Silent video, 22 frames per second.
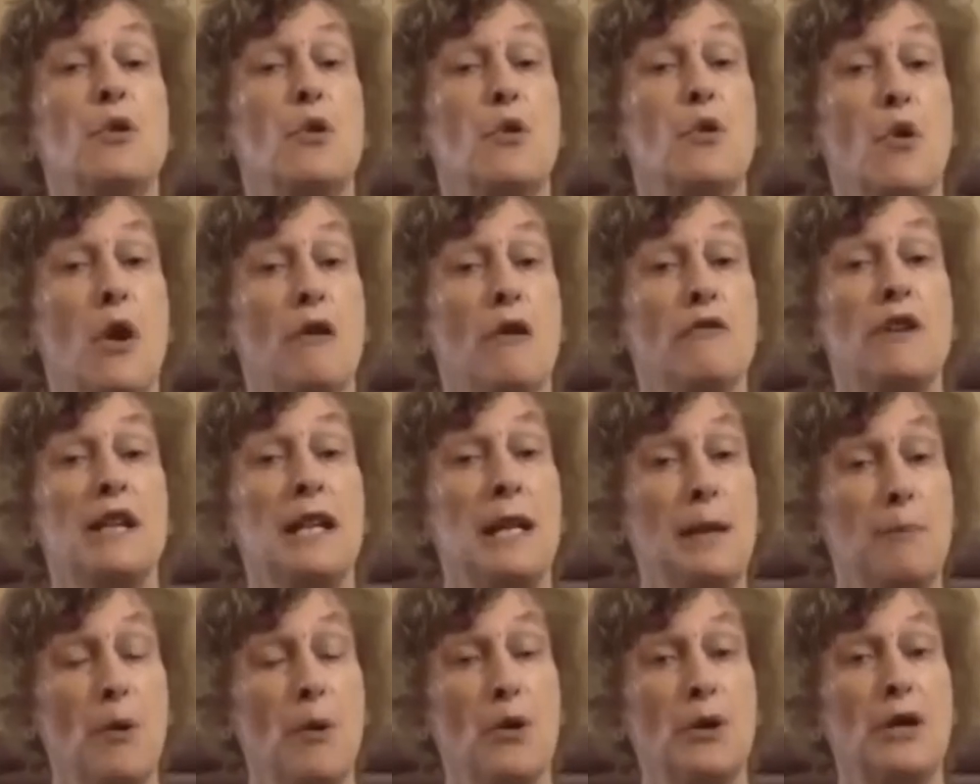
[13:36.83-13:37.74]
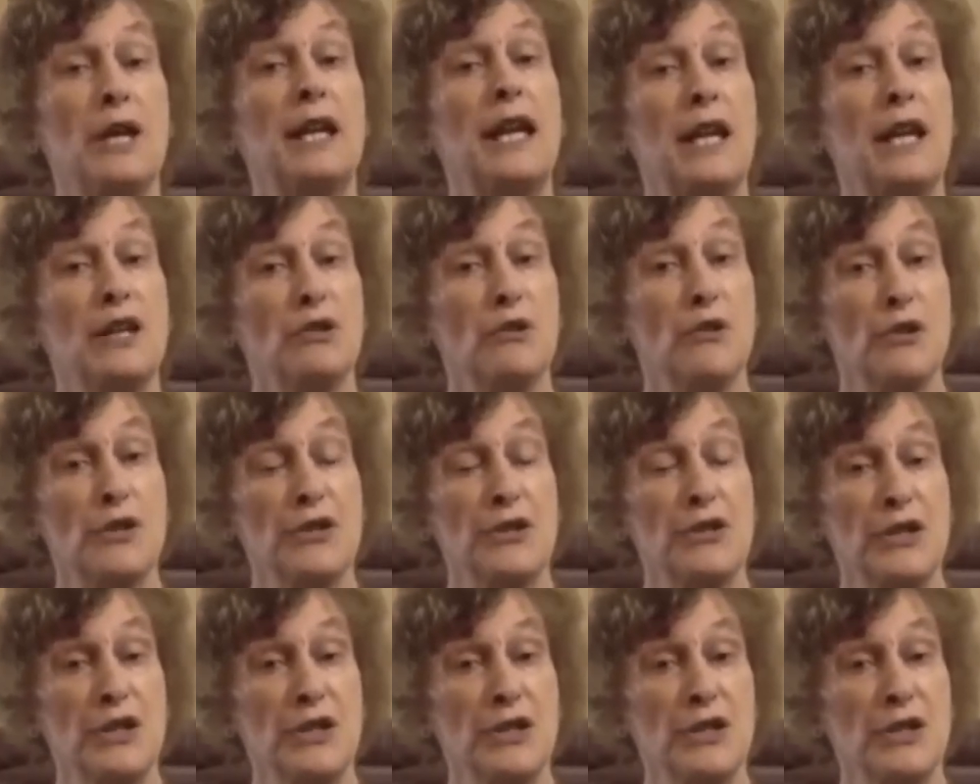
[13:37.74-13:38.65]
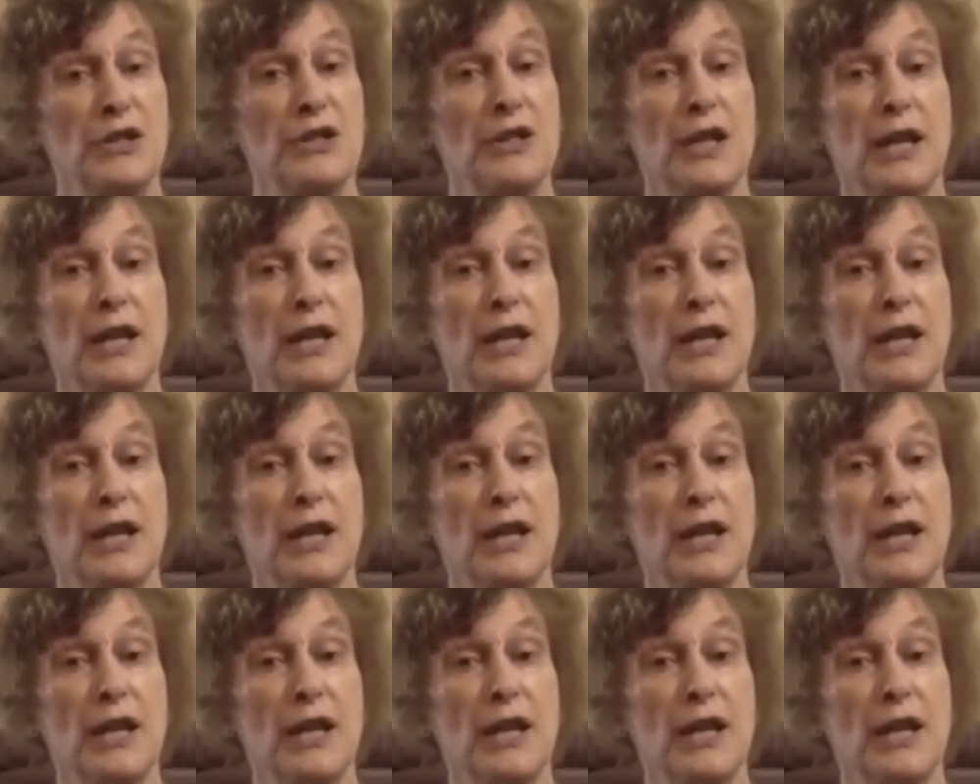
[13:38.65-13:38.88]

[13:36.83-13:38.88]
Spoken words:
are really born-again Christians.